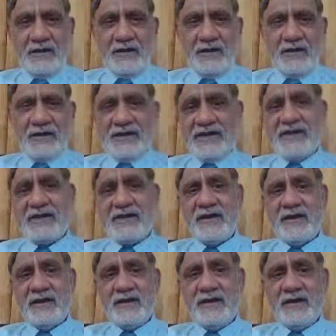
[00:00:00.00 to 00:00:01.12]

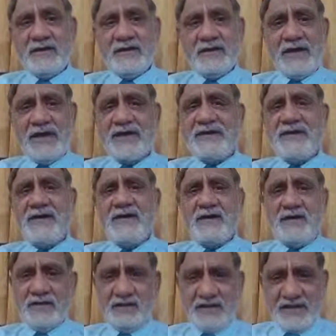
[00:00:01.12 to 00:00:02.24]
Dactic
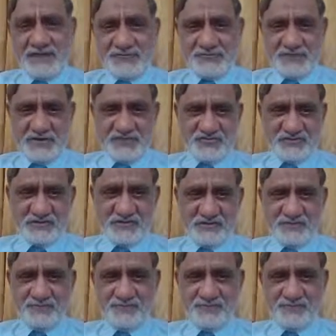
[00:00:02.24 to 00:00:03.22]
expression.